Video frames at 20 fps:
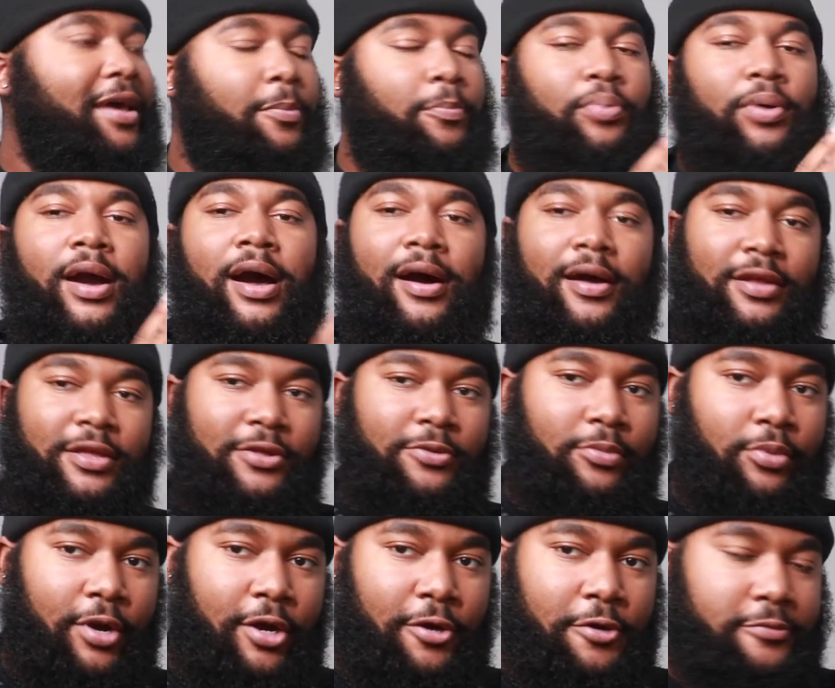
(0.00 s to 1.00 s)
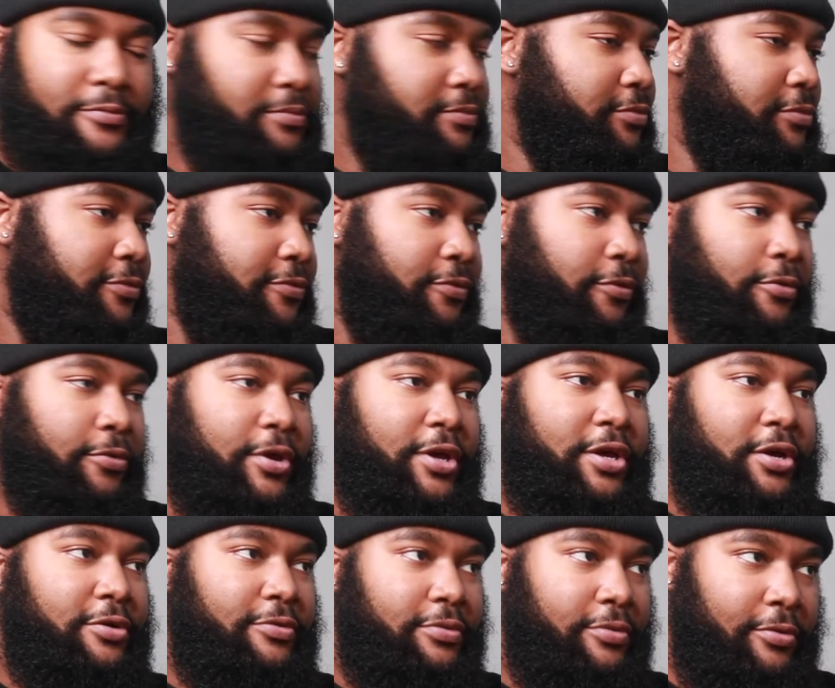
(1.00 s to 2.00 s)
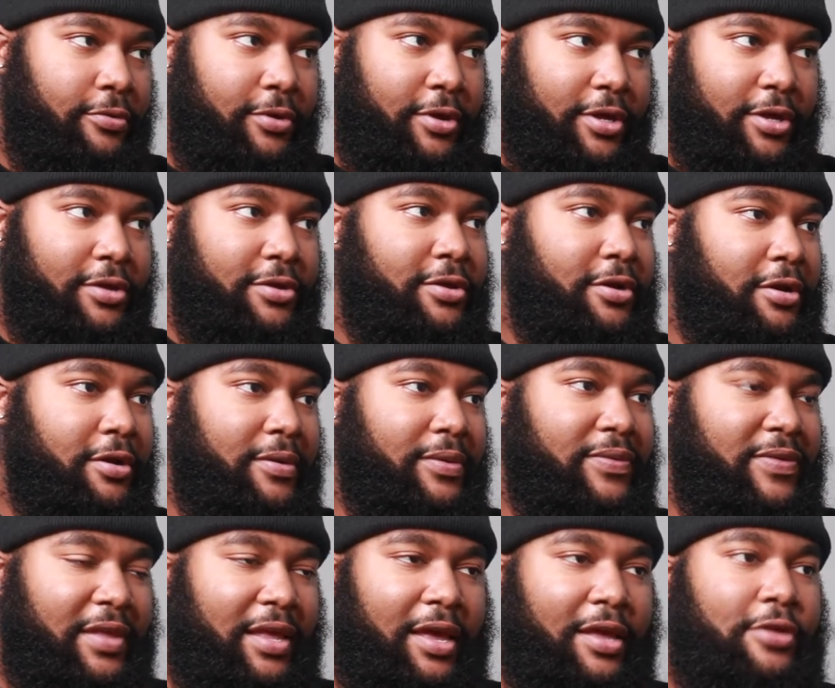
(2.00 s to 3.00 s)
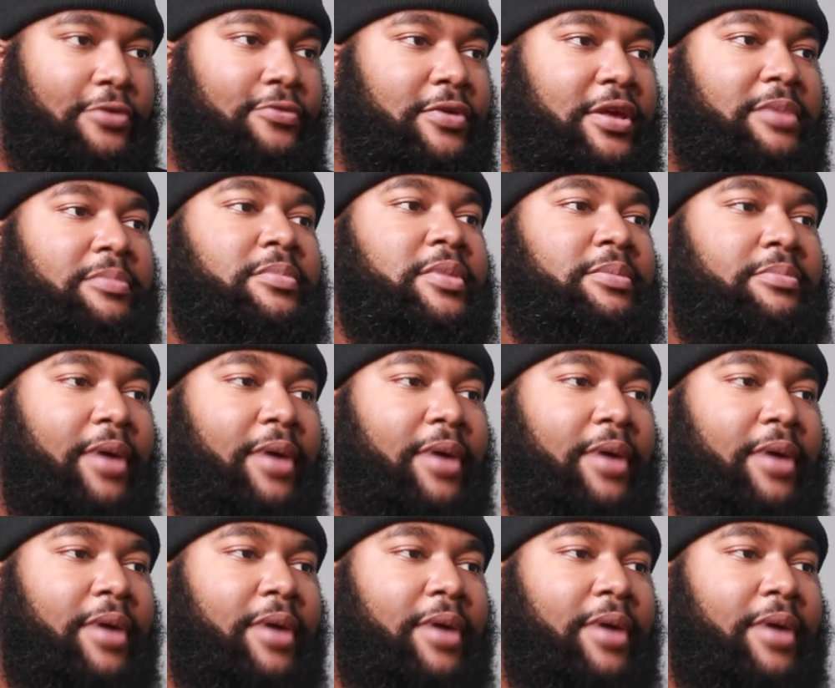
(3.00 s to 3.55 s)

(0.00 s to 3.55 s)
Proud of you, bro. For real, for real. You know what I'm saying? You get me